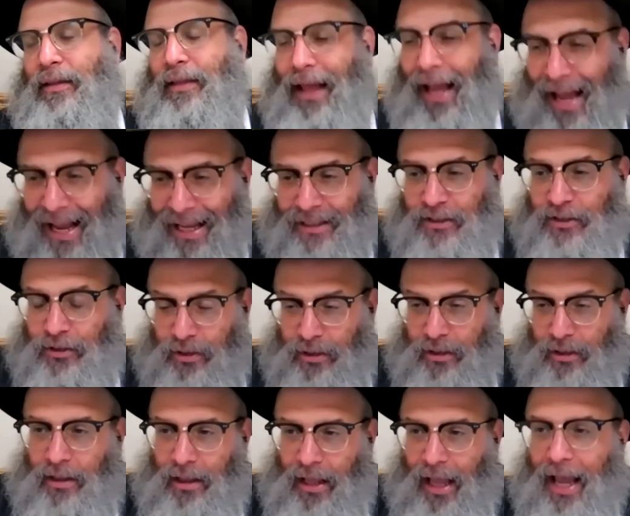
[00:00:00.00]
That's
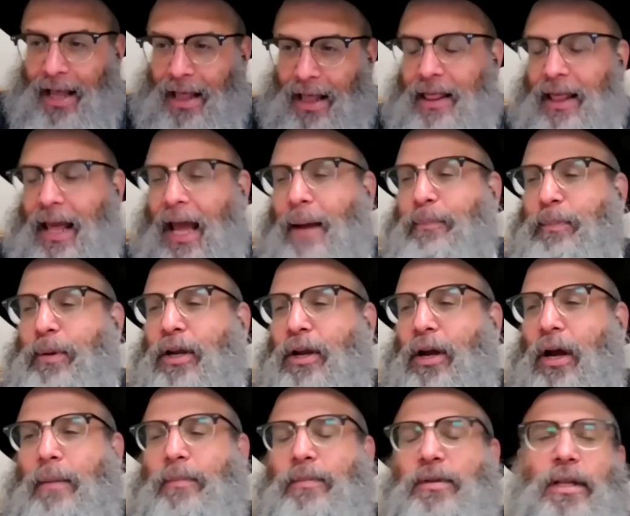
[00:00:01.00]
the, that that
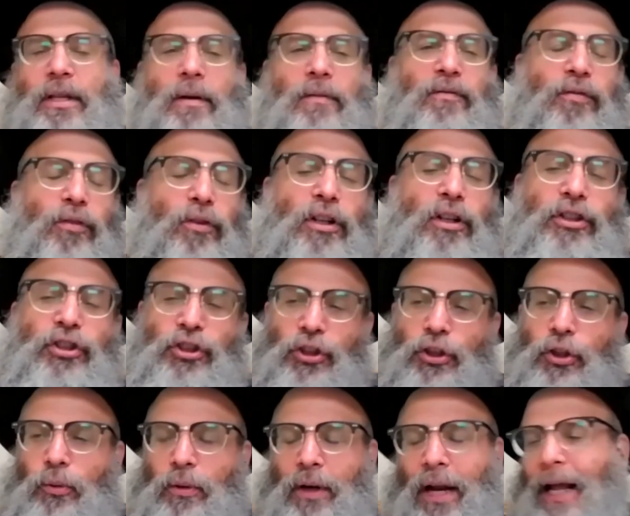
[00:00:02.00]
becomes the
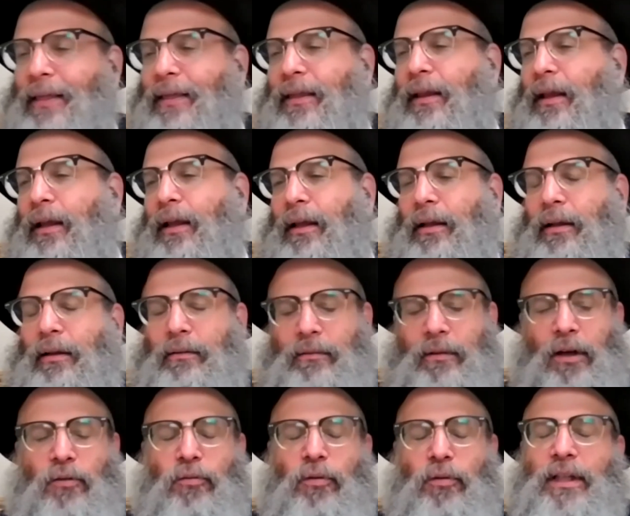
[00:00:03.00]
virtue, not the
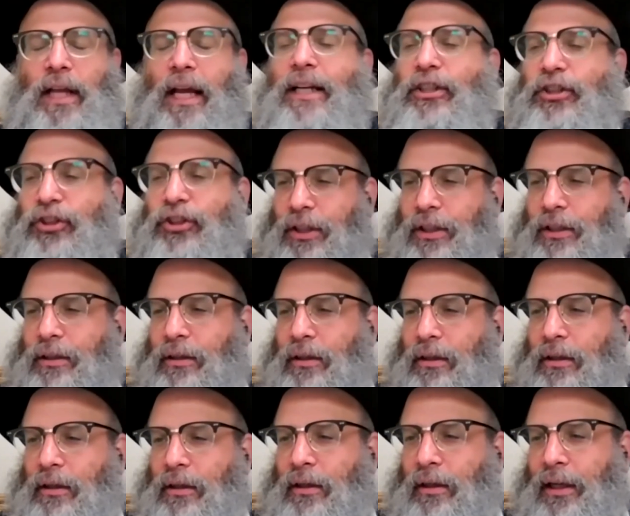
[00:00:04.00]
degradation.
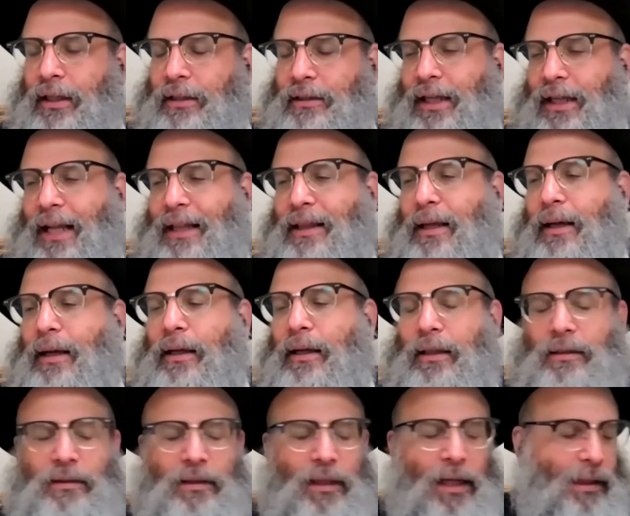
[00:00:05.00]
It's not the
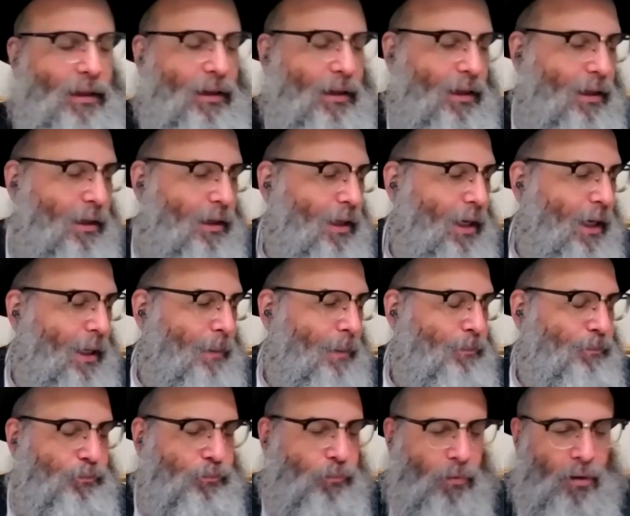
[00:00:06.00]
it's not the
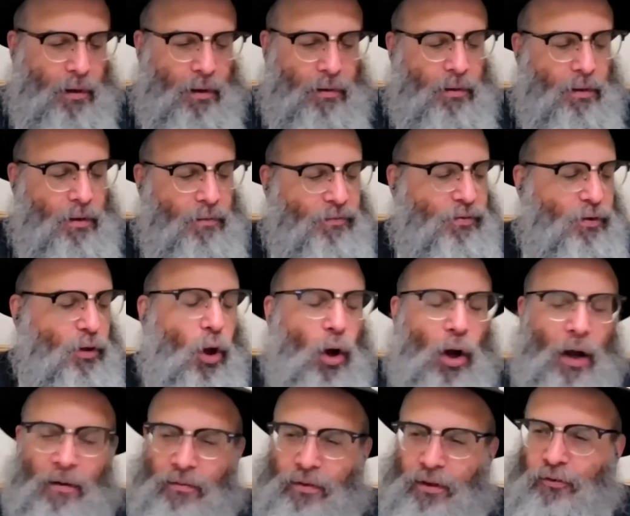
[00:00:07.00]
um, the the
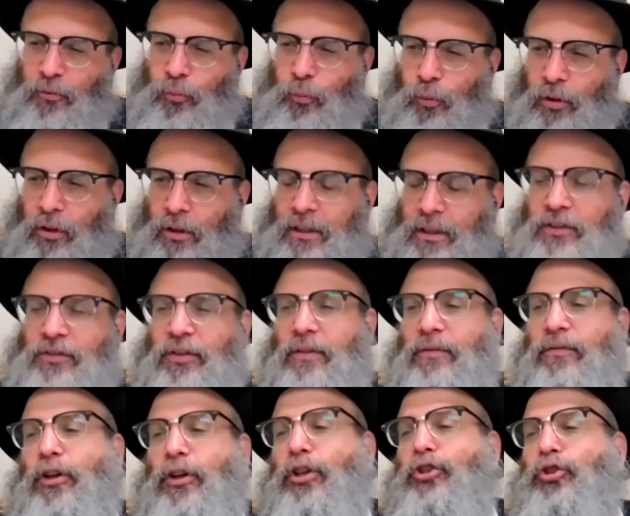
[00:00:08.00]
flaw of this world. It's the
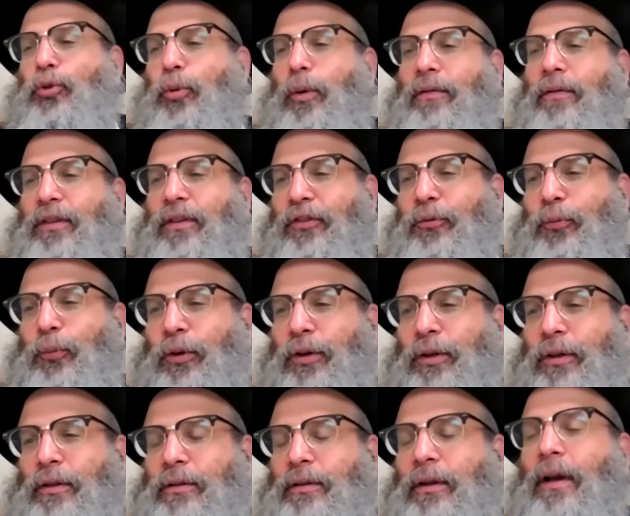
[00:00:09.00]
virtue of this
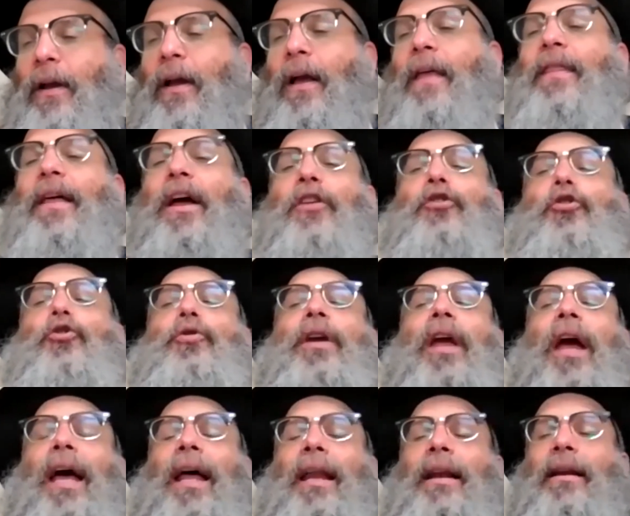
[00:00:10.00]
world that you
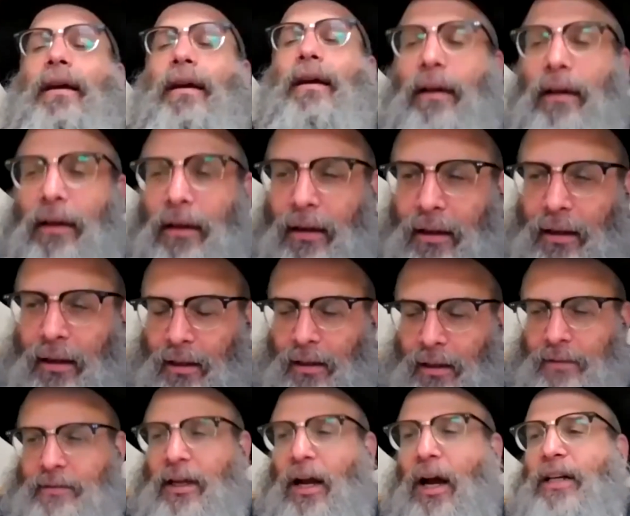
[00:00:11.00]
can
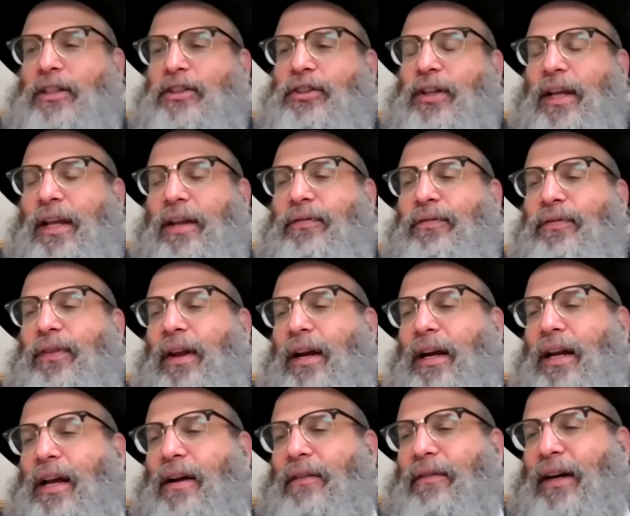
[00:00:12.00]
uh, touch the
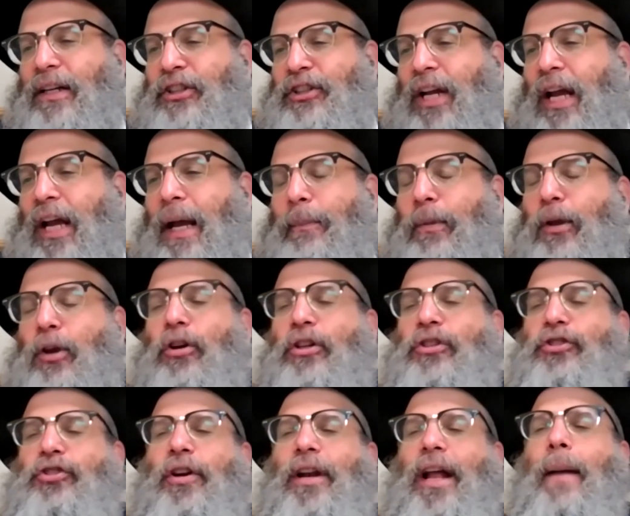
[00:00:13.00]
infinity of Hashem
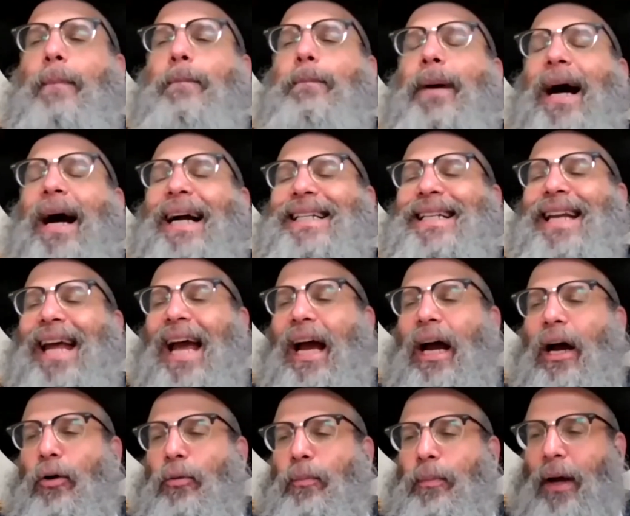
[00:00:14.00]
because you're not bogged
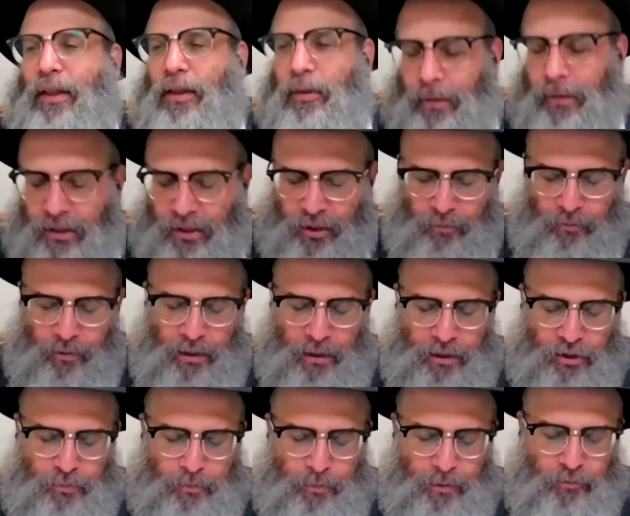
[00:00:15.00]
down by the
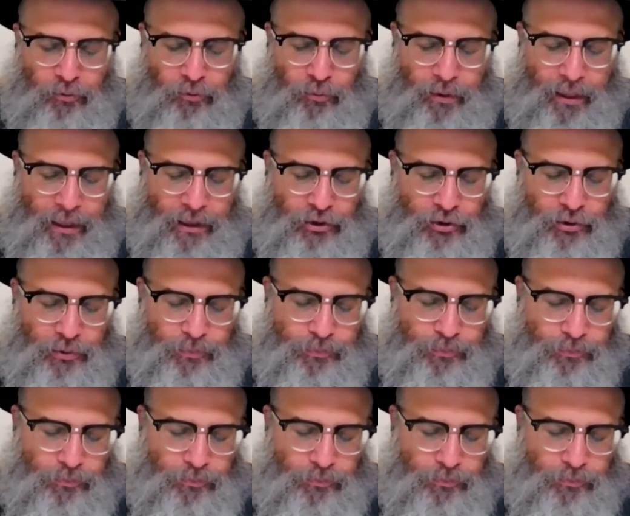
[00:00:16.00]
materialism of creation.